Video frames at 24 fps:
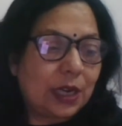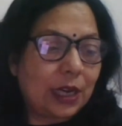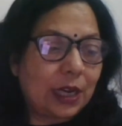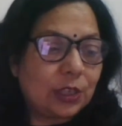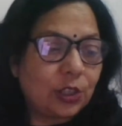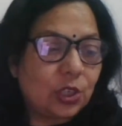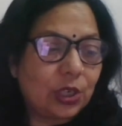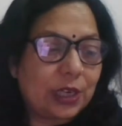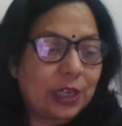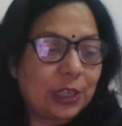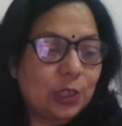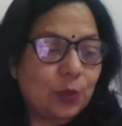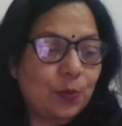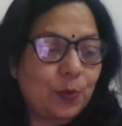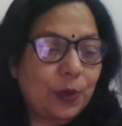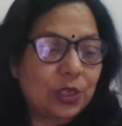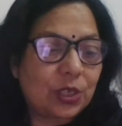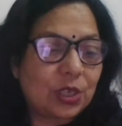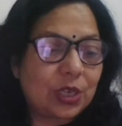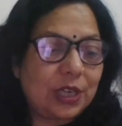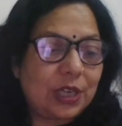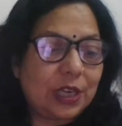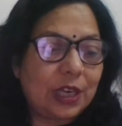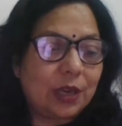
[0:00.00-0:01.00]
Anshika
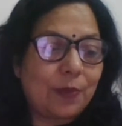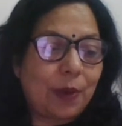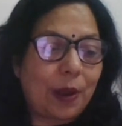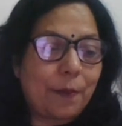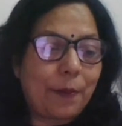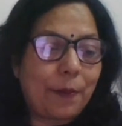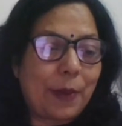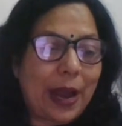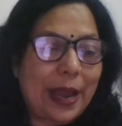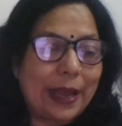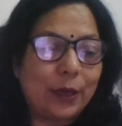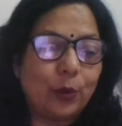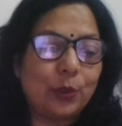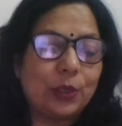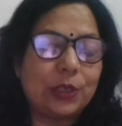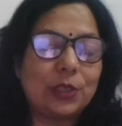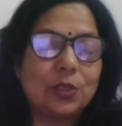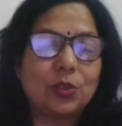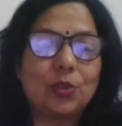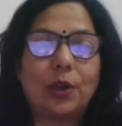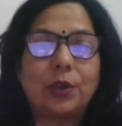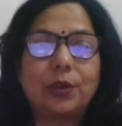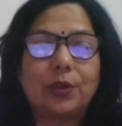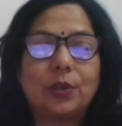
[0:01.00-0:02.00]
especially, that my bio is
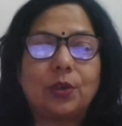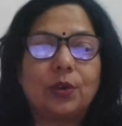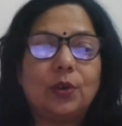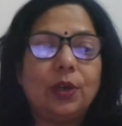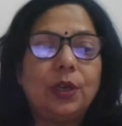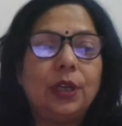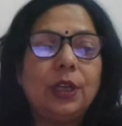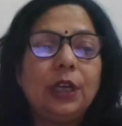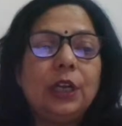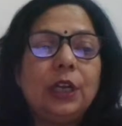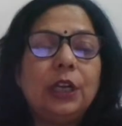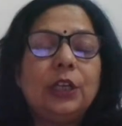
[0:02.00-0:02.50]
not good.